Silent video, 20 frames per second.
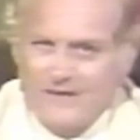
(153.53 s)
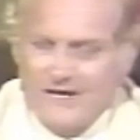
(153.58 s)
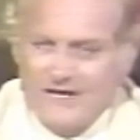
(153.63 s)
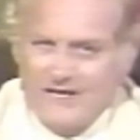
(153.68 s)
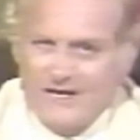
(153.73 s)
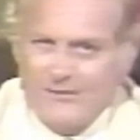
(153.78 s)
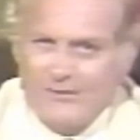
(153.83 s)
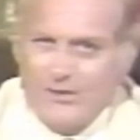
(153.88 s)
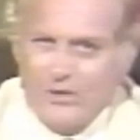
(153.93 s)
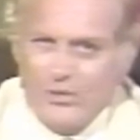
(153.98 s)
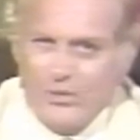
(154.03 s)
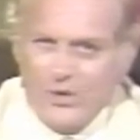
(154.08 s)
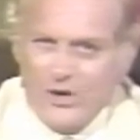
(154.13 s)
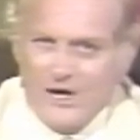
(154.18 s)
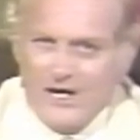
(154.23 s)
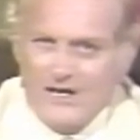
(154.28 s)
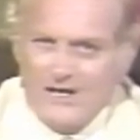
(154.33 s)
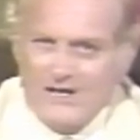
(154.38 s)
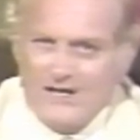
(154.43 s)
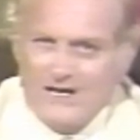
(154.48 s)
Number
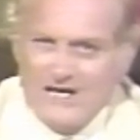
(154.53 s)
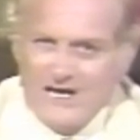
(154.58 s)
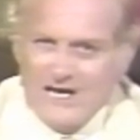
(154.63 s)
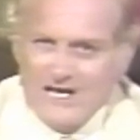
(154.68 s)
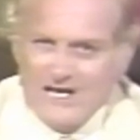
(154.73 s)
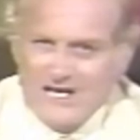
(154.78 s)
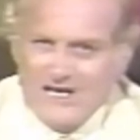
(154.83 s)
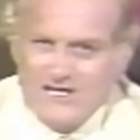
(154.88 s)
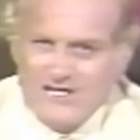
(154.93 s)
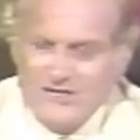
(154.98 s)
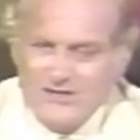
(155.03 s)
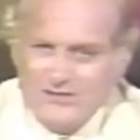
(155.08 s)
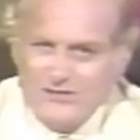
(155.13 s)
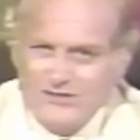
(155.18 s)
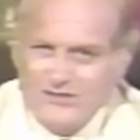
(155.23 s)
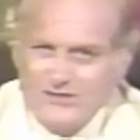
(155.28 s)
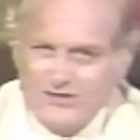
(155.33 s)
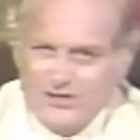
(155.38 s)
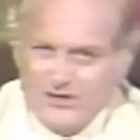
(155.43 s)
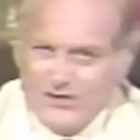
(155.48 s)
one,
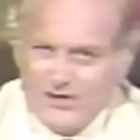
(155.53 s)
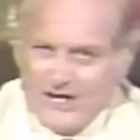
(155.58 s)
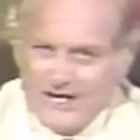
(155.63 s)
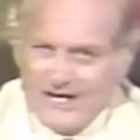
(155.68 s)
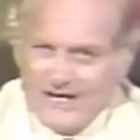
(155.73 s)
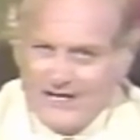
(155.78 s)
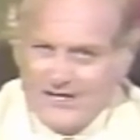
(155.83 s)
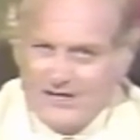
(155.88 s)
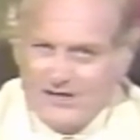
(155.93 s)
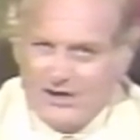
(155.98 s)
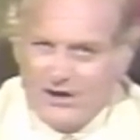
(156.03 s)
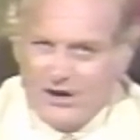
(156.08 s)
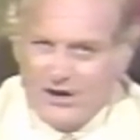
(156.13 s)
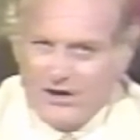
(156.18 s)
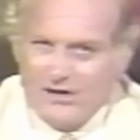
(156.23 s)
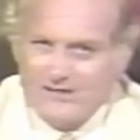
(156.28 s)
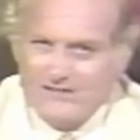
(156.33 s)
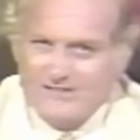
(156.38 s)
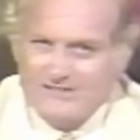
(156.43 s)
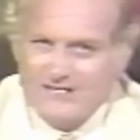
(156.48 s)
use your credit
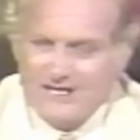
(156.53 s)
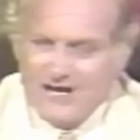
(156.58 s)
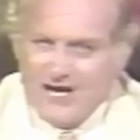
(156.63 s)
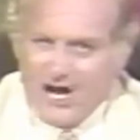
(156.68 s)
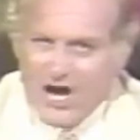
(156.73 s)
cards